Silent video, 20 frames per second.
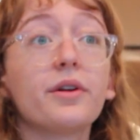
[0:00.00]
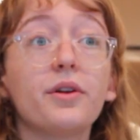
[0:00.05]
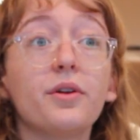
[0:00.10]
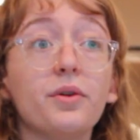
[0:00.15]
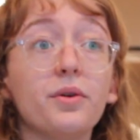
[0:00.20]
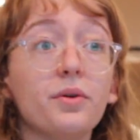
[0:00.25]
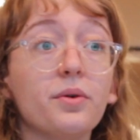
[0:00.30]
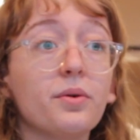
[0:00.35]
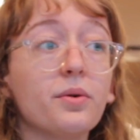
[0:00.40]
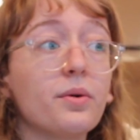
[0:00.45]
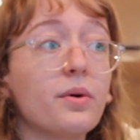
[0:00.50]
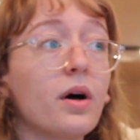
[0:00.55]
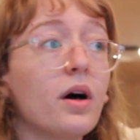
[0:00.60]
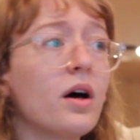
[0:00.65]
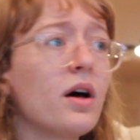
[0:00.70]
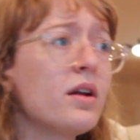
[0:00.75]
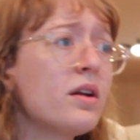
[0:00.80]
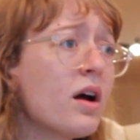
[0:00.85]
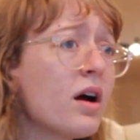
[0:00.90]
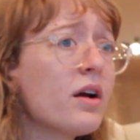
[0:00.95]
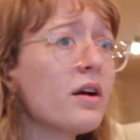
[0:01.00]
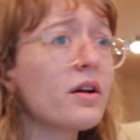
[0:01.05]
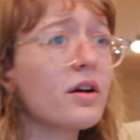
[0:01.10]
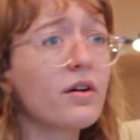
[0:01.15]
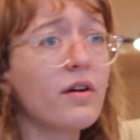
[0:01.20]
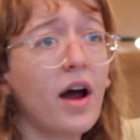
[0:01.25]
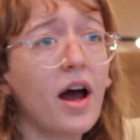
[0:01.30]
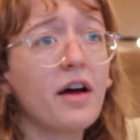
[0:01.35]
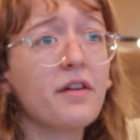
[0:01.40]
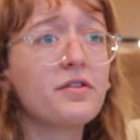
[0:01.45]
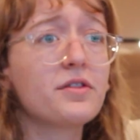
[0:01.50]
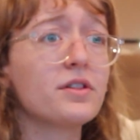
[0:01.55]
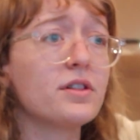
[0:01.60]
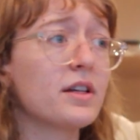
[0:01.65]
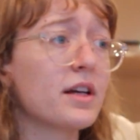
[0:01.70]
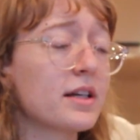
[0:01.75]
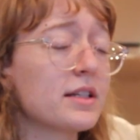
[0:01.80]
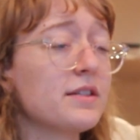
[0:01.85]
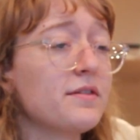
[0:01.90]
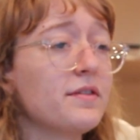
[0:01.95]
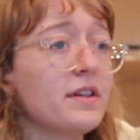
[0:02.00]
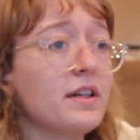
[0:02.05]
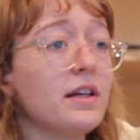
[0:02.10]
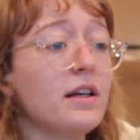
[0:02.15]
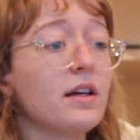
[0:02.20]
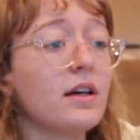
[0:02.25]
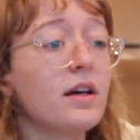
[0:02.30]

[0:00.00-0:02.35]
a new uh, an art, a craft, an activity.